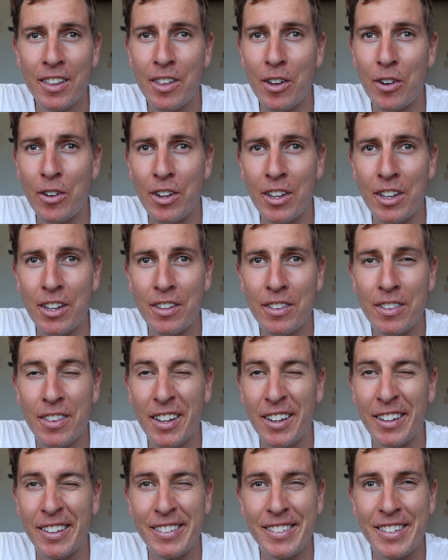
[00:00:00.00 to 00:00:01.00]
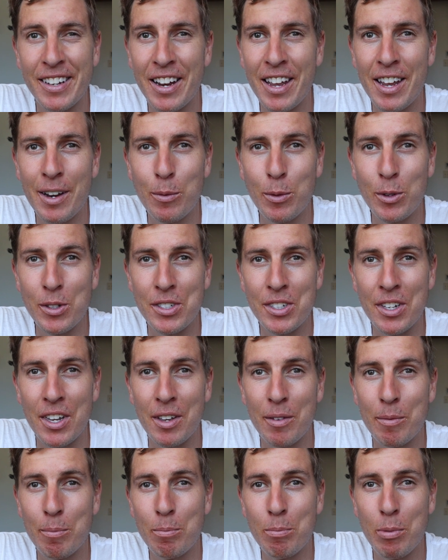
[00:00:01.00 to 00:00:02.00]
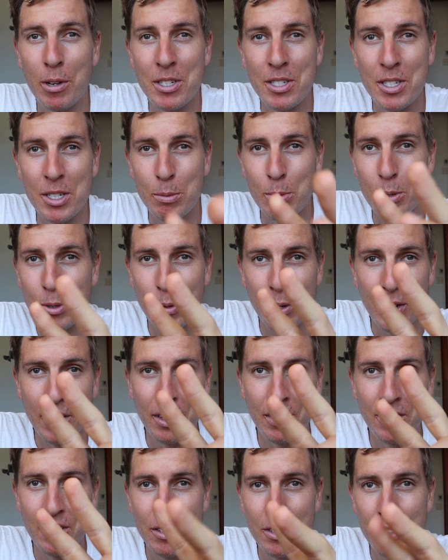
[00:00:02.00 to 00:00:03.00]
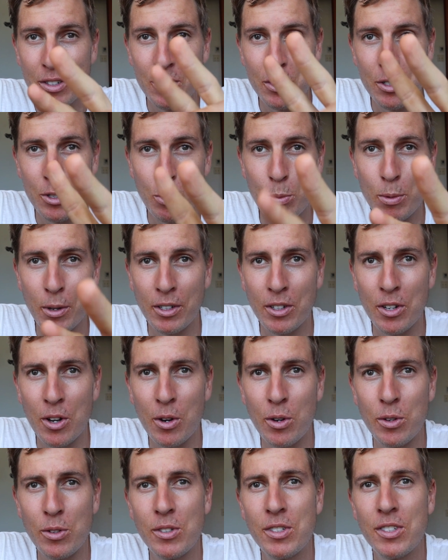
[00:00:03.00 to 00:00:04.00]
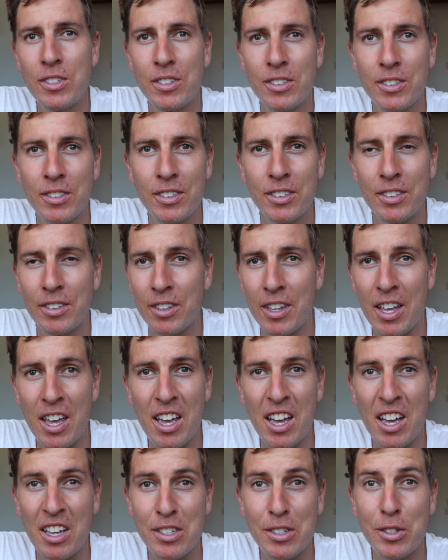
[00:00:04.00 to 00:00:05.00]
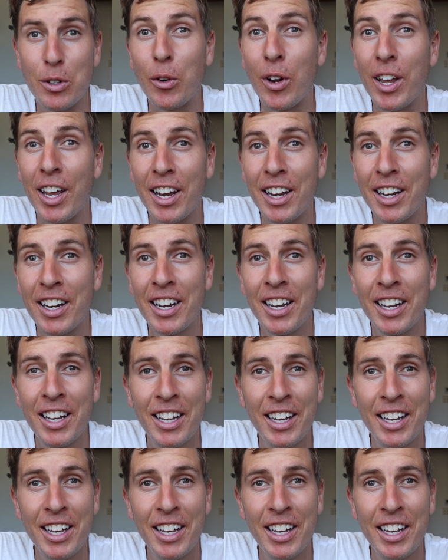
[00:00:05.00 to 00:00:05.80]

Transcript: The only things that I had was, blisters between two big toes that are still healing.